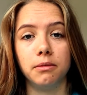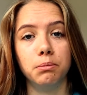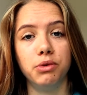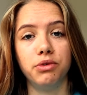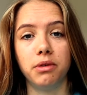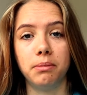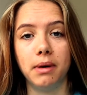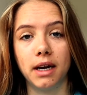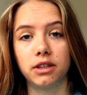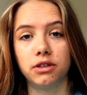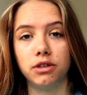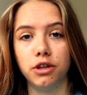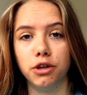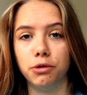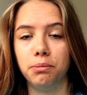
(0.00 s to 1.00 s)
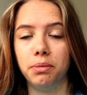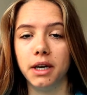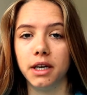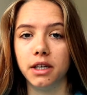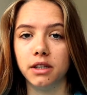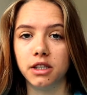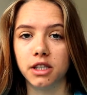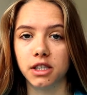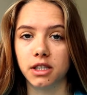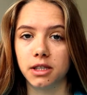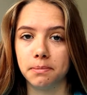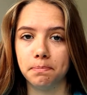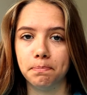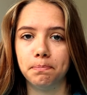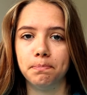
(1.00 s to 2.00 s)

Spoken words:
moving back to the European system.